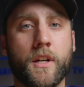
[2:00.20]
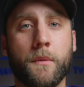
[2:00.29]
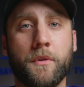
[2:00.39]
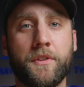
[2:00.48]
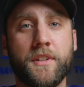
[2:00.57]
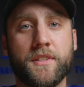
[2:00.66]

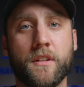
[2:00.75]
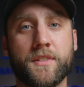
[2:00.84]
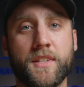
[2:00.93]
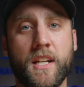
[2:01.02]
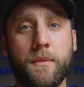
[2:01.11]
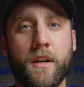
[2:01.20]
couple things that I'll
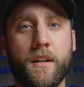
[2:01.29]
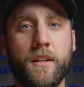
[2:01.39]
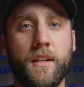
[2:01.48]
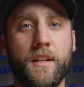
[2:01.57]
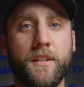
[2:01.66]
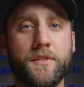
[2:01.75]
say about
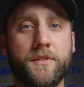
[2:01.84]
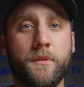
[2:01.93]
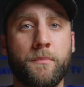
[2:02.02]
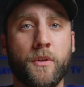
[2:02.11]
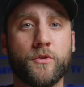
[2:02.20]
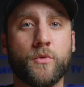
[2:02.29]
it is the
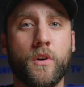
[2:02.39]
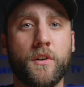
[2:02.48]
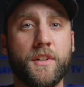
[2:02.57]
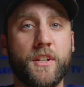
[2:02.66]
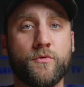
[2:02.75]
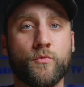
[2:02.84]
build
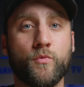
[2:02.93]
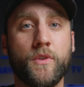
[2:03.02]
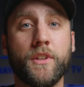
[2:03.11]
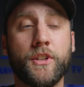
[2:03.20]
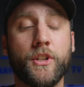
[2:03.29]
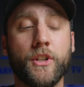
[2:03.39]
quality is
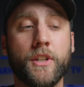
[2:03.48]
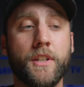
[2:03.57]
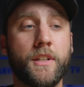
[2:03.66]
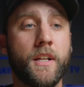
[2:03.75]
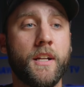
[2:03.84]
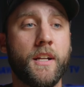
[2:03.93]
really
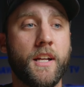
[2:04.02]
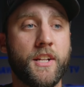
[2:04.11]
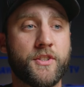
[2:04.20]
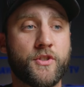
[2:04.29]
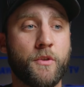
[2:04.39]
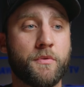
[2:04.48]
good.
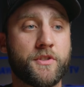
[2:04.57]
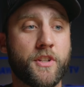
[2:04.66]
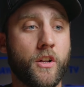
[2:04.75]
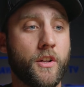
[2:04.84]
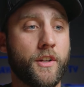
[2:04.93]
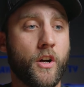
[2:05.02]
It's super
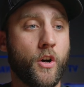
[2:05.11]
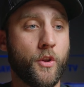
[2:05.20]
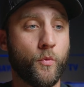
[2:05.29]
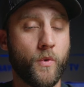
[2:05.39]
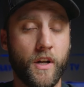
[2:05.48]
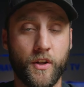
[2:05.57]
solid. All the
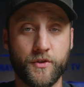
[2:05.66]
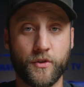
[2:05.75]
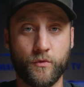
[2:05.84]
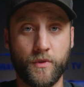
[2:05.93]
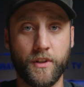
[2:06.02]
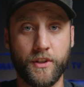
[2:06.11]
welds
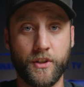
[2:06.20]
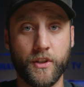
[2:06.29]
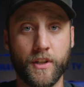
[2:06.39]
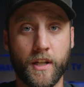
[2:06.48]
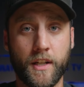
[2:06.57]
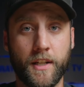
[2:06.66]
are really
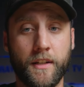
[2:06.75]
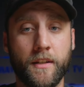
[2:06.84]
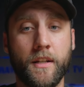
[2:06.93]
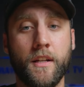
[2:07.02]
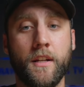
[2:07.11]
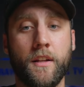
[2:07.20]
good on it.
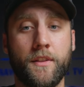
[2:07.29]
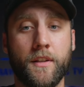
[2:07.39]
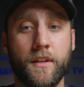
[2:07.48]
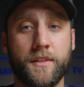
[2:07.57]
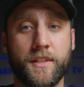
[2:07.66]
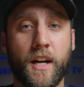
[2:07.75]

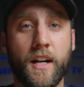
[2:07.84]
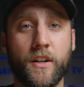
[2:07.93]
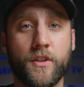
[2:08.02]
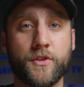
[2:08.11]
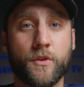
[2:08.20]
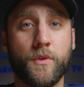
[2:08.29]
The
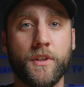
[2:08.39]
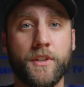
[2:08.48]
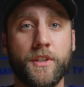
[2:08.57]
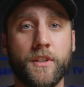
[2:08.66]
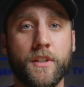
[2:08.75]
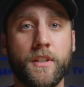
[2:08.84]
tires are really
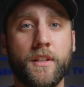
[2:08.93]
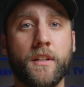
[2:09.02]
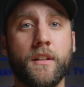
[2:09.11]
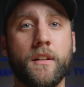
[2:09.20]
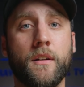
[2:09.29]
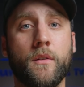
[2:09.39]
good.
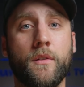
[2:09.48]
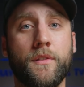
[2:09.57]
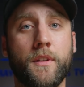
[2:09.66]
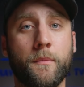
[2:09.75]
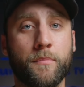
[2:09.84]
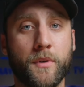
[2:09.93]

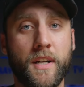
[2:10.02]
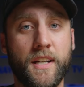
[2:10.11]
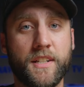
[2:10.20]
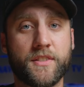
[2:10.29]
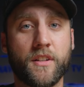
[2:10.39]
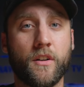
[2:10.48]
The
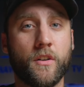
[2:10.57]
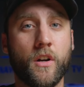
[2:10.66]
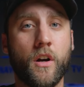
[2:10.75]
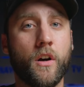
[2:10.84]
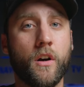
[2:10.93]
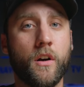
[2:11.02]
brakes are
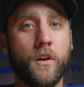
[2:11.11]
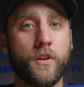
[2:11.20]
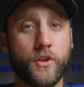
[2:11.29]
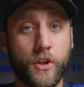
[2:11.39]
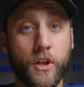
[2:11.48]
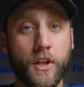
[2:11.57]

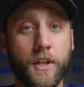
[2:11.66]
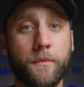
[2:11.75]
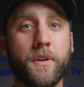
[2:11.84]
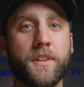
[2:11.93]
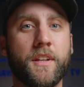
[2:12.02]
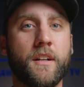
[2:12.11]
good,
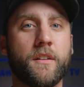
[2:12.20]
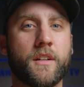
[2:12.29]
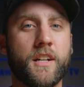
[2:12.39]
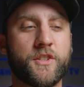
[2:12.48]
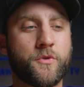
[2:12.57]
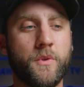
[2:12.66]
but they're
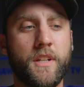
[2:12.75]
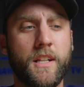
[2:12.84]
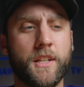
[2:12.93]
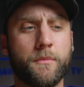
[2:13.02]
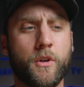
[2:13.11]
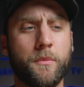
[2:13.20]
kind of
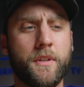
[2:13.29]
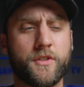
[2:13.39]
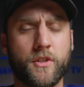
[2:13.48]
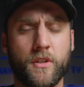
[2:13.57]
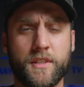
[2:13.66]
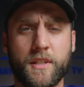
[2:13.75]
squeaky at the moment,
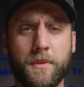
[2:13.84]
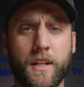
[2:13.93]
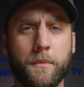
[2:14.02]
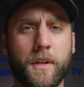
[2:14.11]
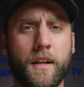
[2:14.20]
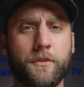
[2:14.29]
so that's something
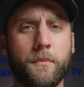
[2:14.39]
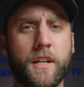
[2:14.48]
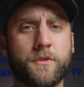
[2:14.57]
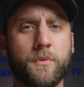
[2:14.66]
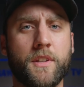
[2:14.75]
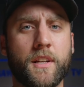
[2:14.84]
I'm going to have to
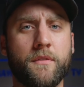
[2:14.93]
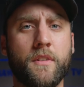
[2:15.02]
mess with.